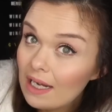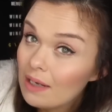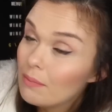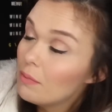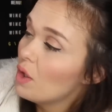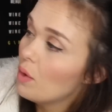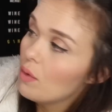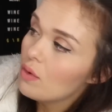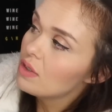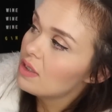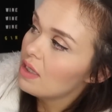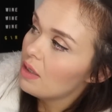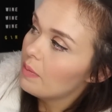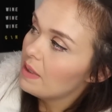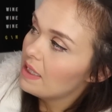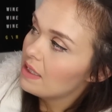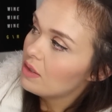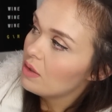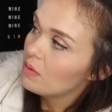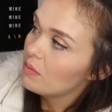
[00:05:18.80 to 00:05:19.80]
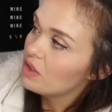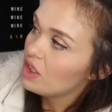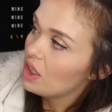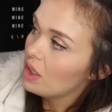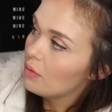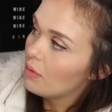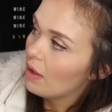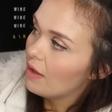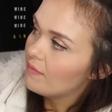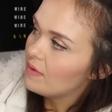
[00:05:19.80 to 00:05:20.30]
And then we also picked up
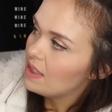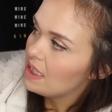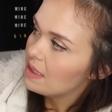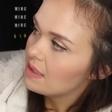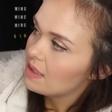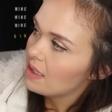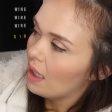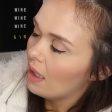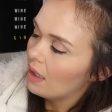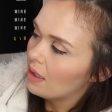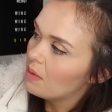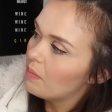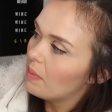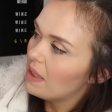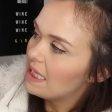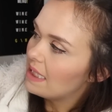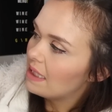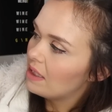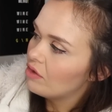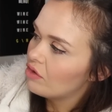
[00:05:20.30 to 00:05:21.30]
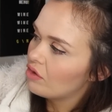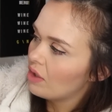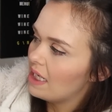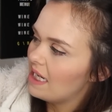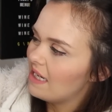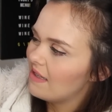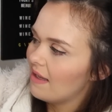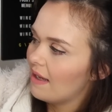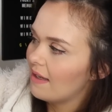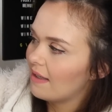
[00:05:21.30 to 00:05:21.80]
two of these Tala baking
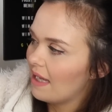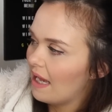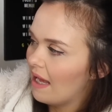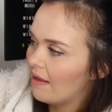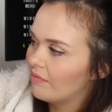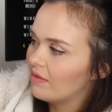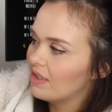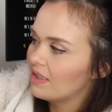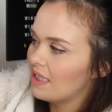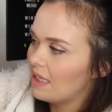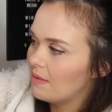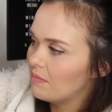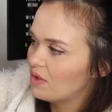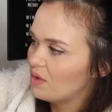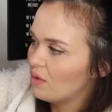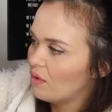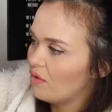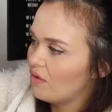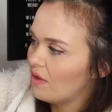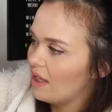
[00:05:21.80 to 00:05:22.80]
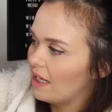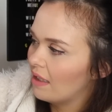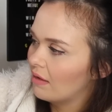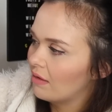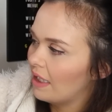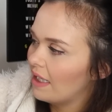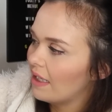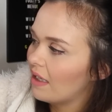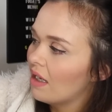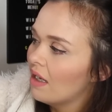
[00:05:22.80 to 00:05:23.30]
trays, again the same sort of thing,
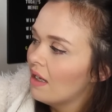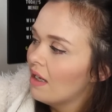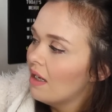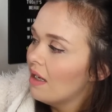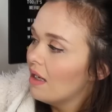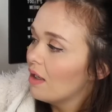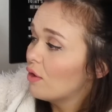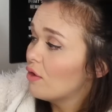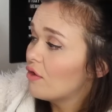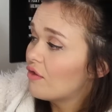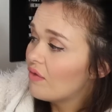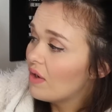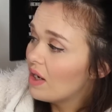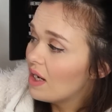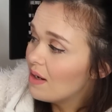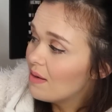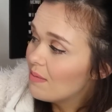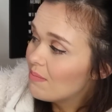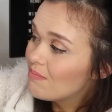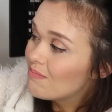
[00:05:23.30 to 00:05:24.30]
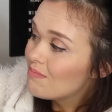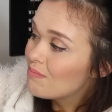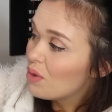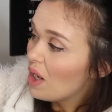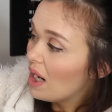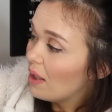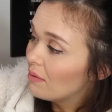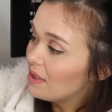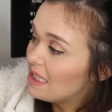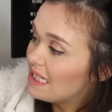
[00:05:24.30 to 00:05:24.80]
like good for
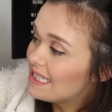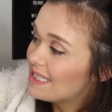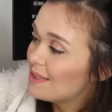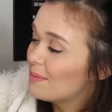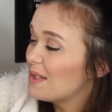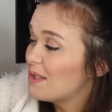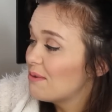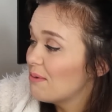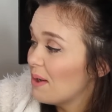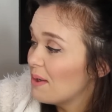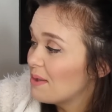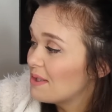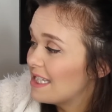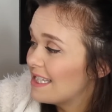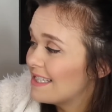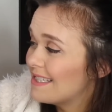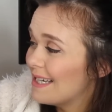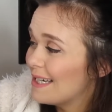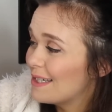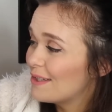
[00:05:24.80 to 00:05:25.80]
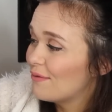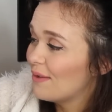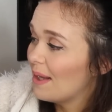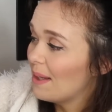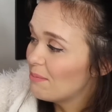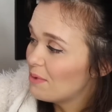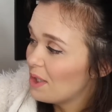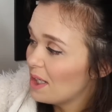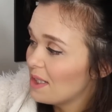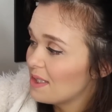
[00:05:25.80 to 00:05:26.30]
brownies, Swiss rolls, it says,
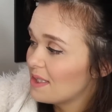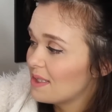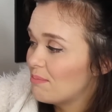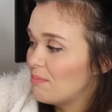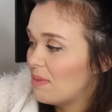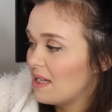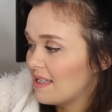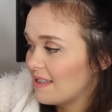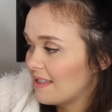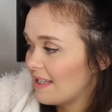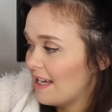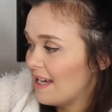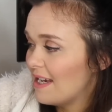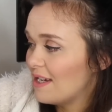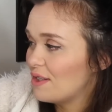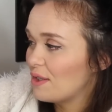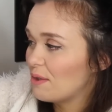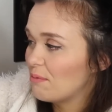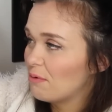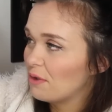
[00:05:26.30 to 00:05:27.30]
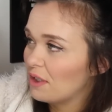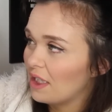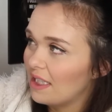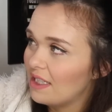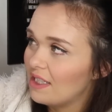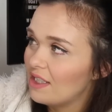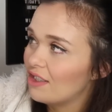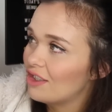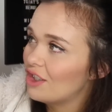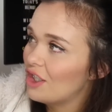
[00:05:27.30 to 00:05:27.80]
flapjacks, biscuits. You could put
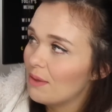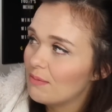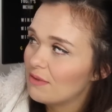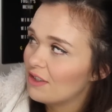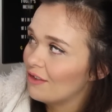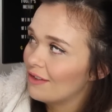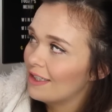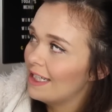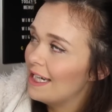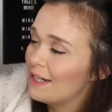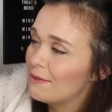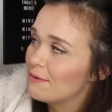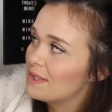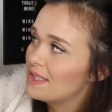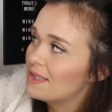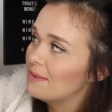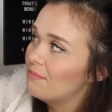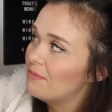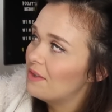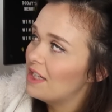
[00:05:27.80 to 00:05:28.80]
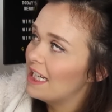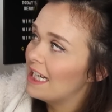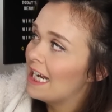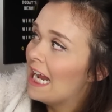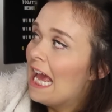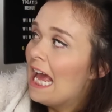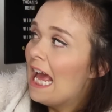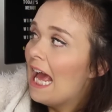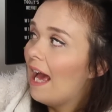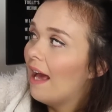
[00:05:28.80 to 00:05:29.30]
like your chips on here or
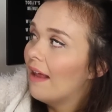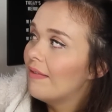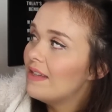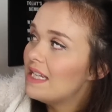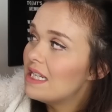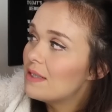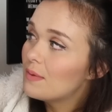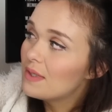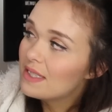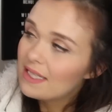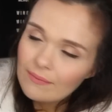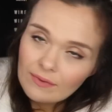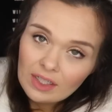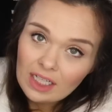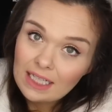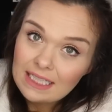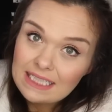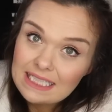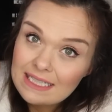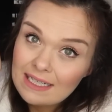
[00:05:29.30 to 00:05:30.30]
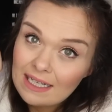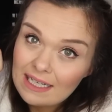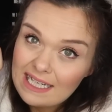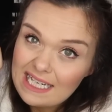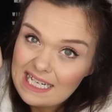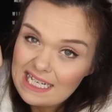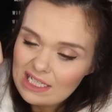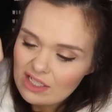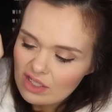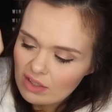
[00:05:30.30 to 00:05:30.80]
something, and these were seven
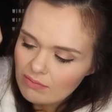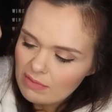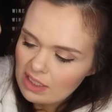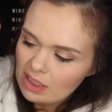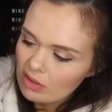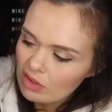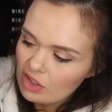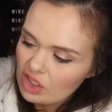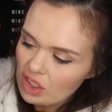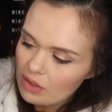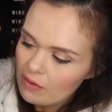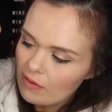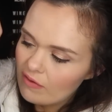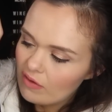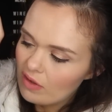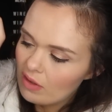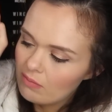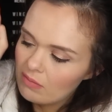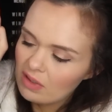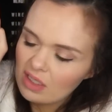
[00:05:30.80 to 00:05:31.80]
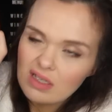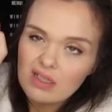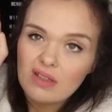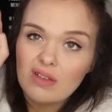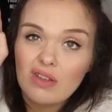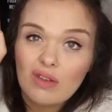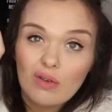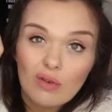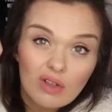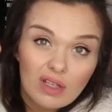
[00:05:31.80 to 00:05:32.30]
ninety-nine each, and we got two of them because
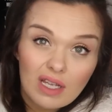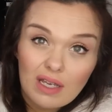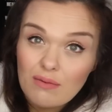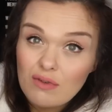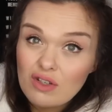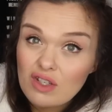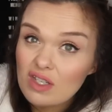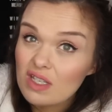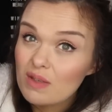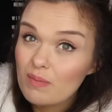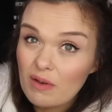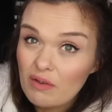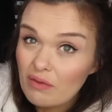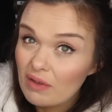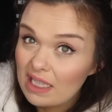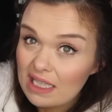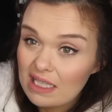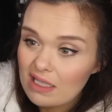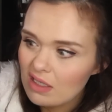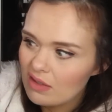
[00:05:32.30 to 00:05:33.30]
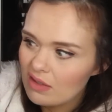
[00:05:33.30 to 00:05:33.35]
we thought they would just be really